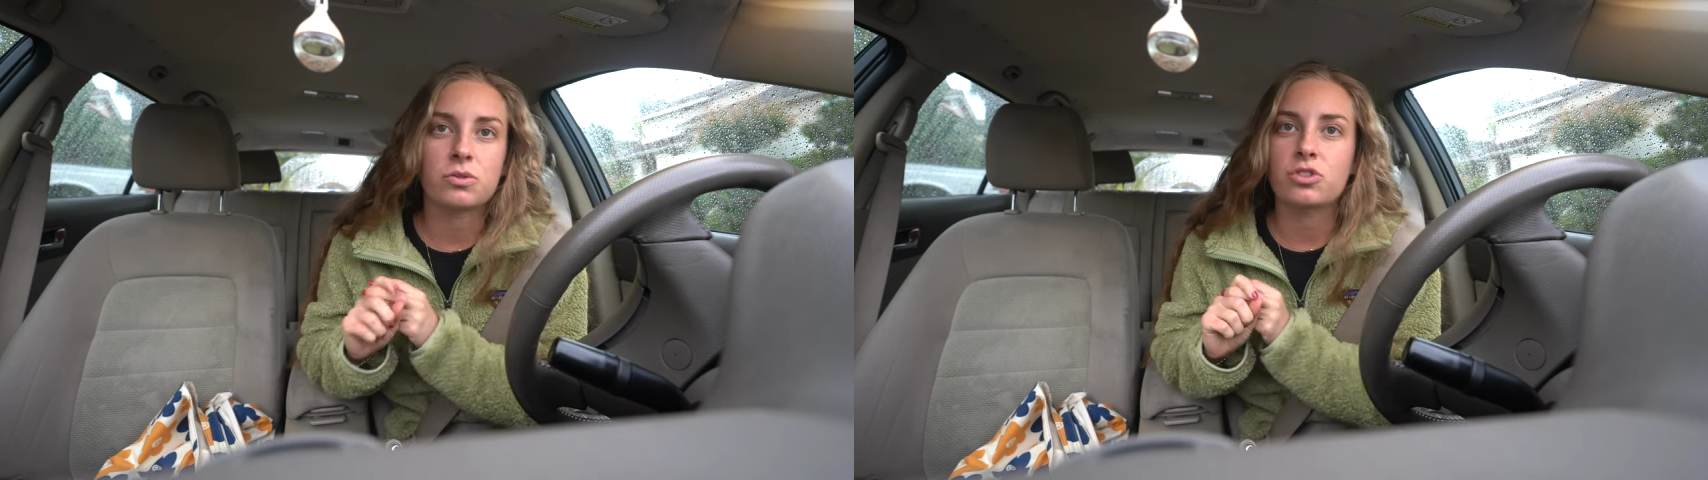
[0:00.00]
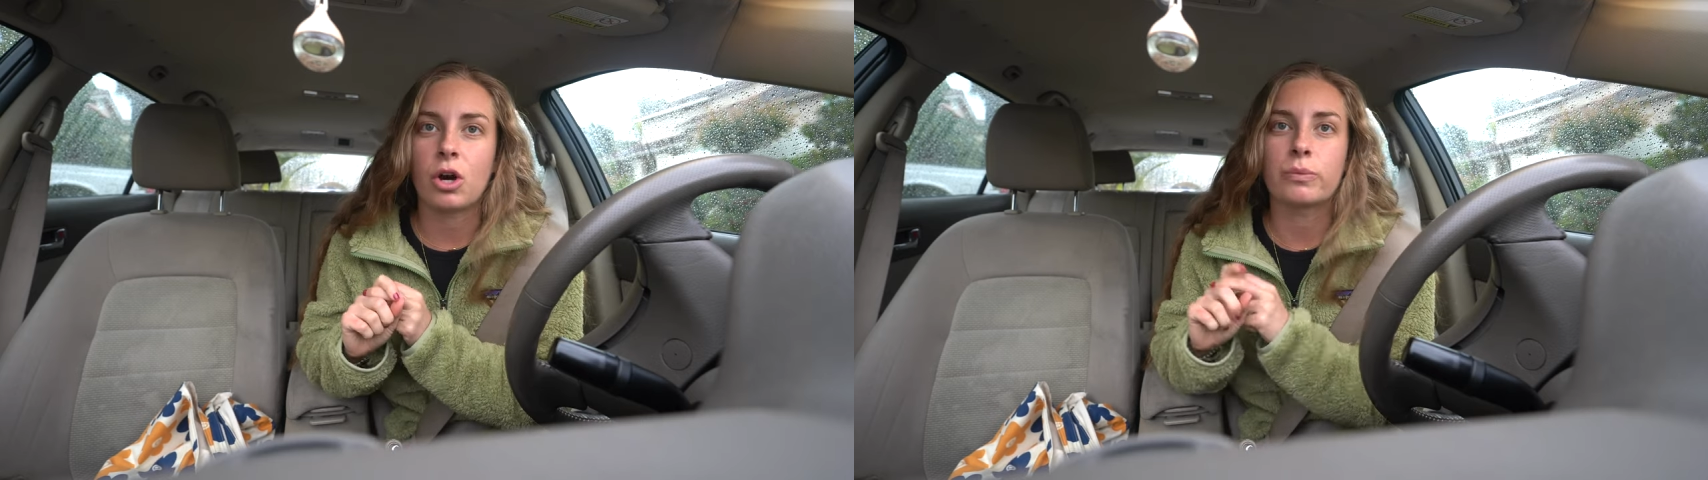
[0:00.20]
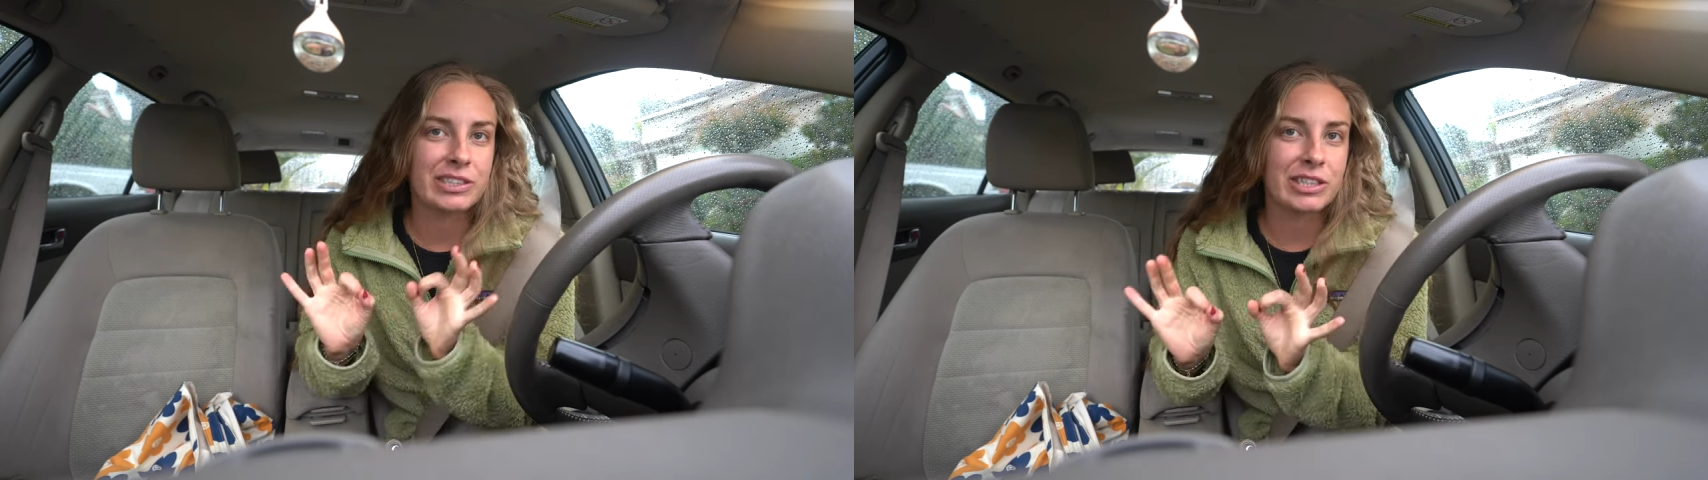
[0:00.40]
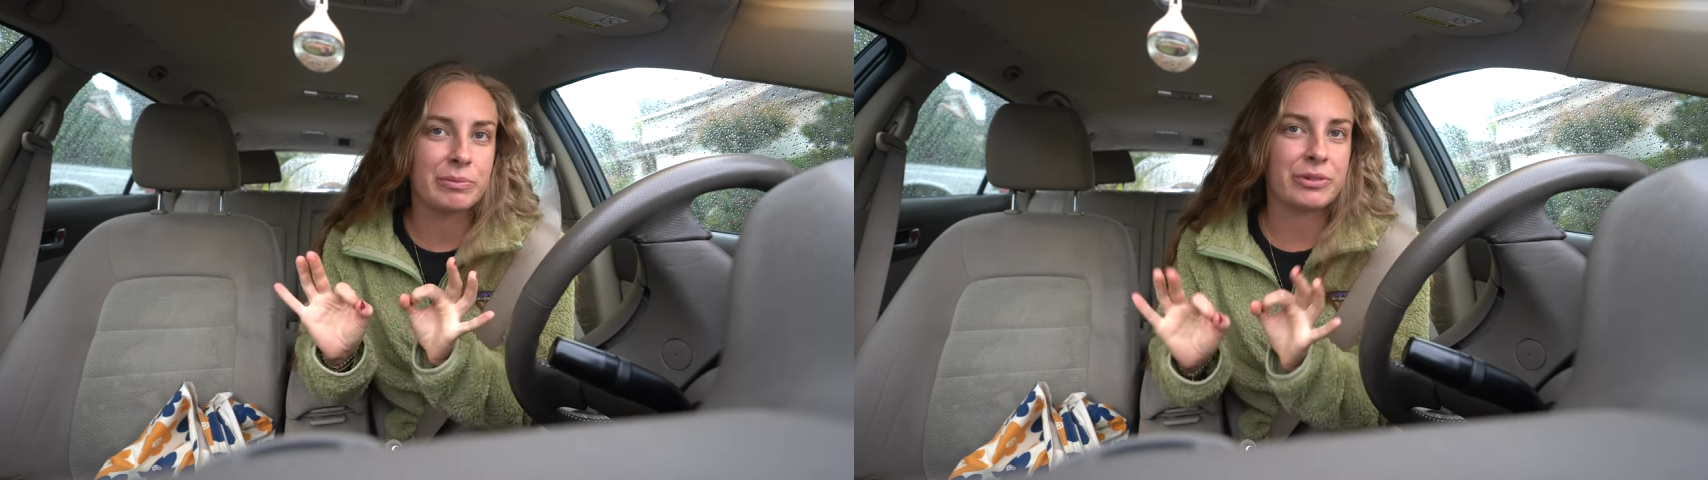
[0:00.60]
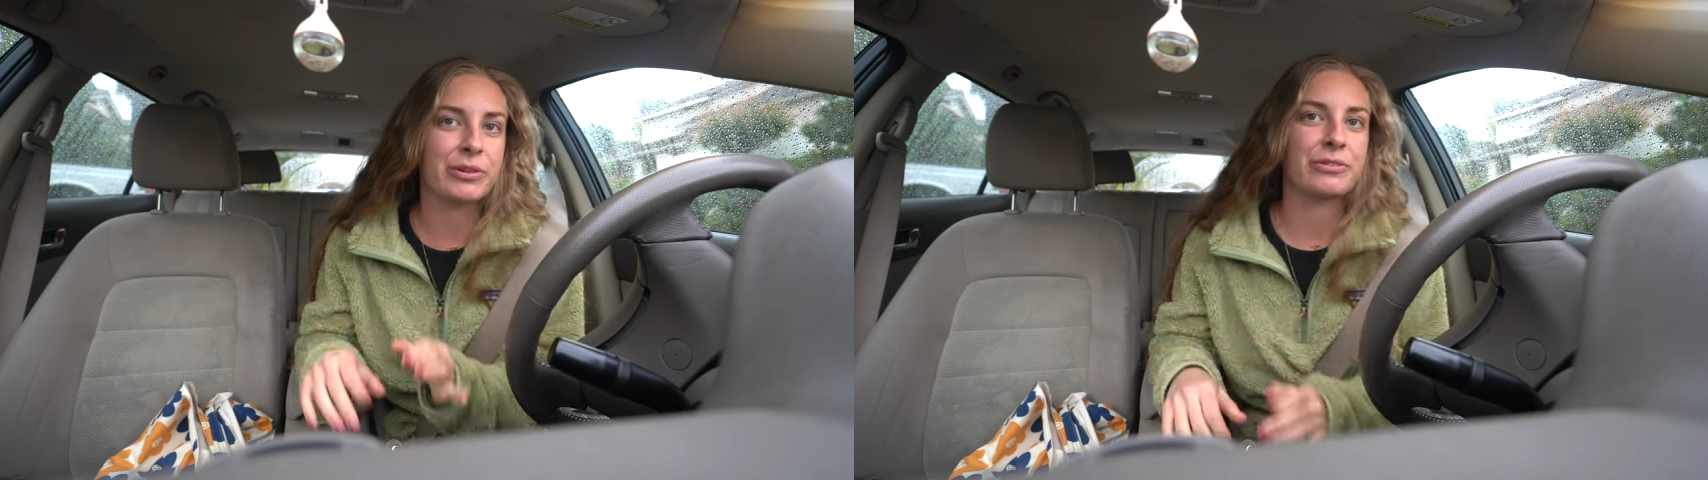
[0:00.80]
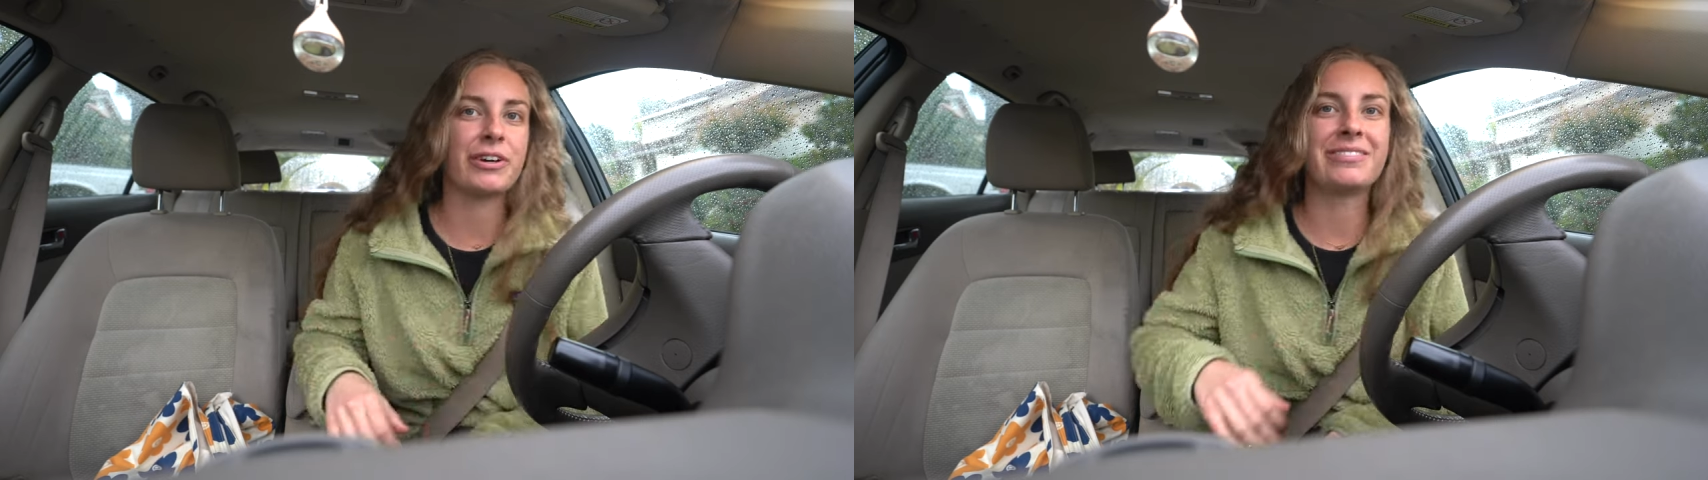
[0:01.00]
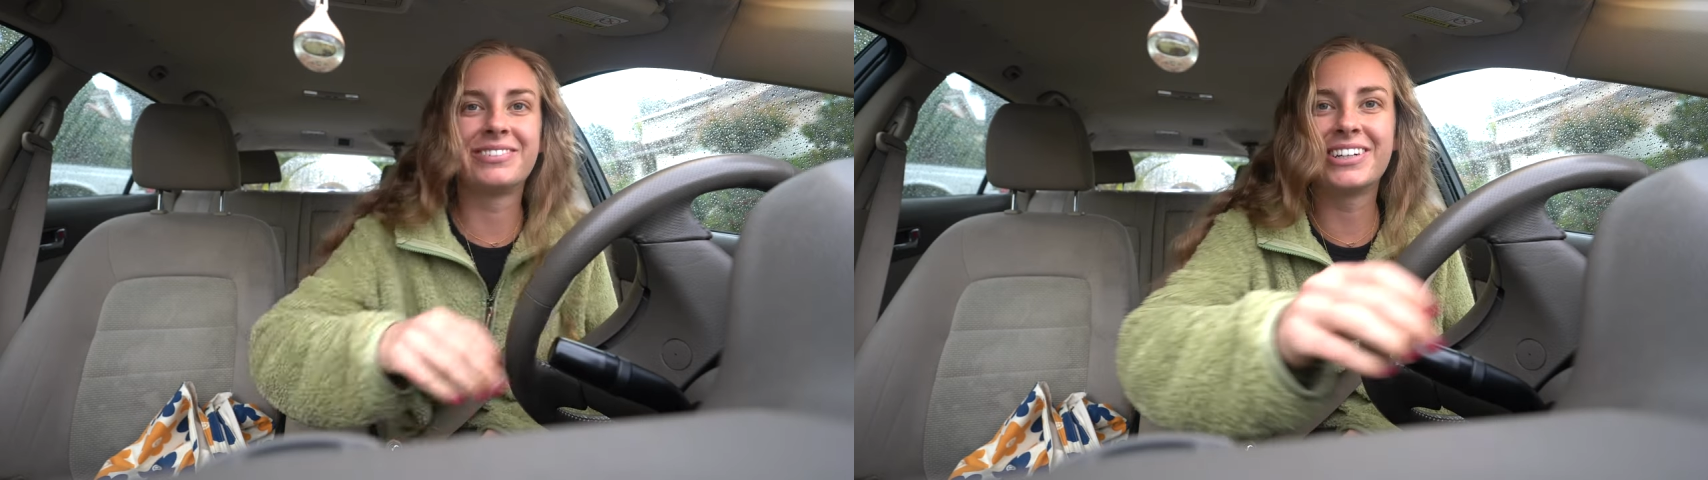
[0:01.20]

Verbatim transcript: so it's gonna be really fun.